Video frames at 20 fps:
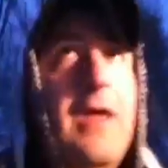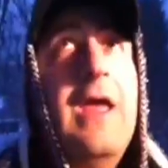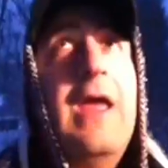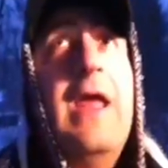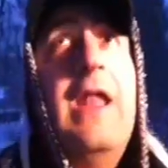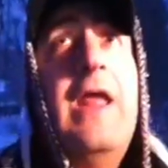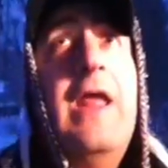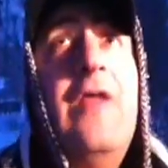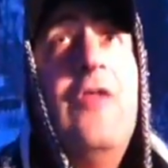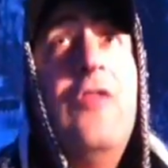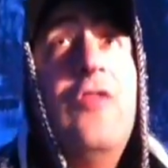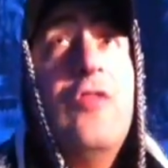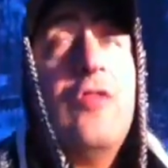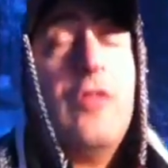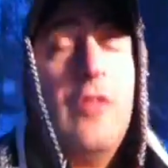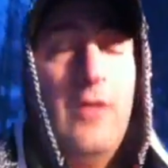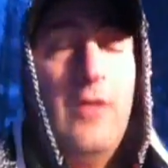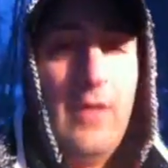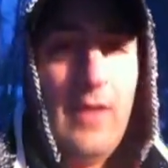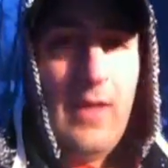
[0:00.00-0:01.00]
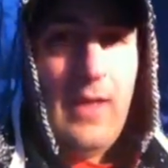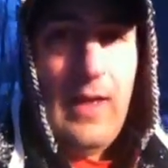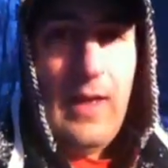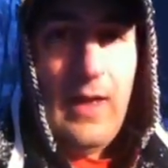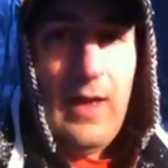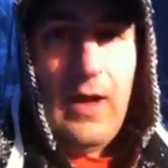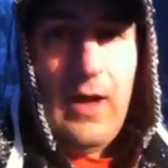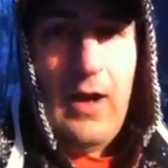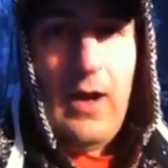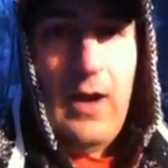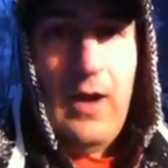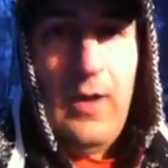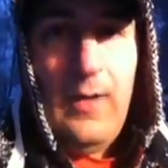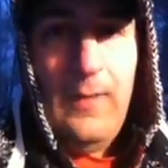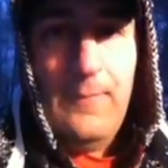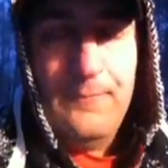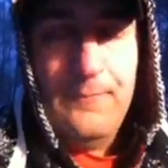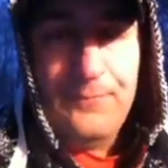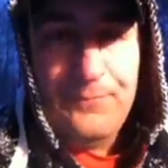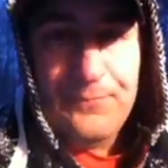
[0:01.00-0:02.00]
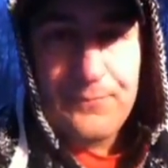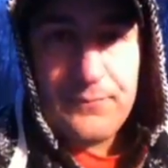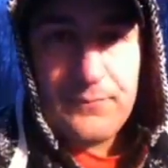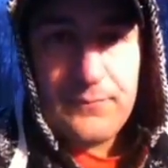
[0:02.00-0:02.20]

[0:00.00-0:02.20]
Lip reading: it is. And